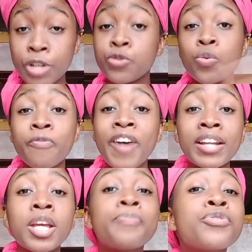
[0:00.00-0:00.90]
to
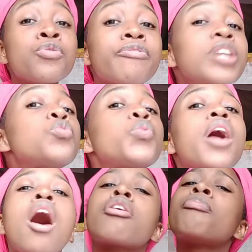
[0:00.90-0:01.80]
finally prove that we
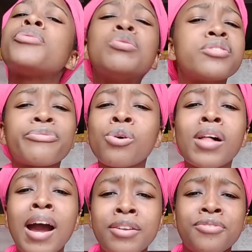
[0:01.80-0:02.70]
are a beautiful
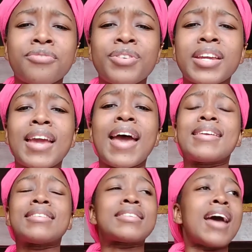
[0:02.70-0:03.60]
country
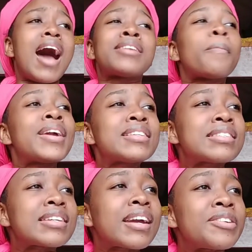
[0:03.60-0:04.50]
and an
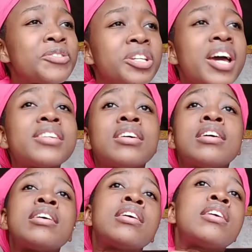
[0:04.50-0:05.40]
amazing country, and
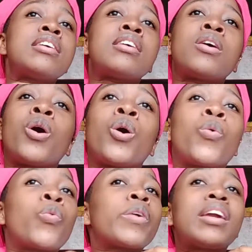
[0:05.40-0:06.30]

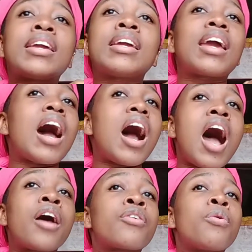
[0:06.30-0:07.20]
we
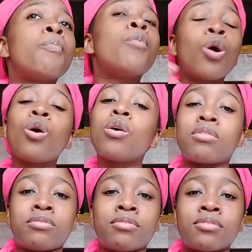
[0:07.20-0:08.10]
are
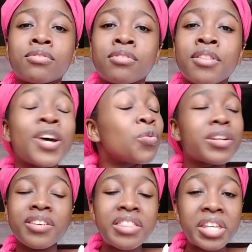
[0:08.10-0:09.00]
more than
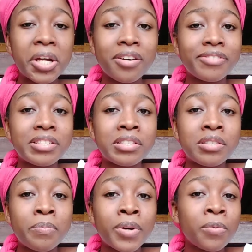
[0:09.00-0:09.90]
what they think of
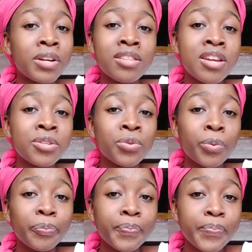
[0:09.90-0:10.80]
us. But what do?
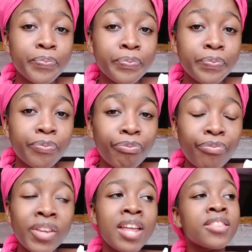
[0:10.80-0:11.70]

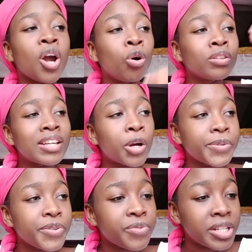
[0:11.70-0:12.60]
They only
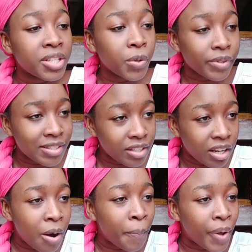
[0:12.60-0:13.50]
concentrated on the
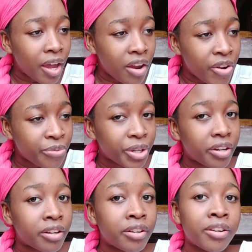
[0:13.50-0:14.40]
slum
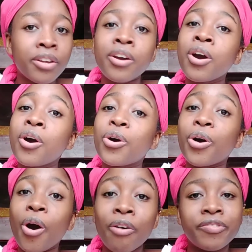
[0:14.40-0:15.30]
area of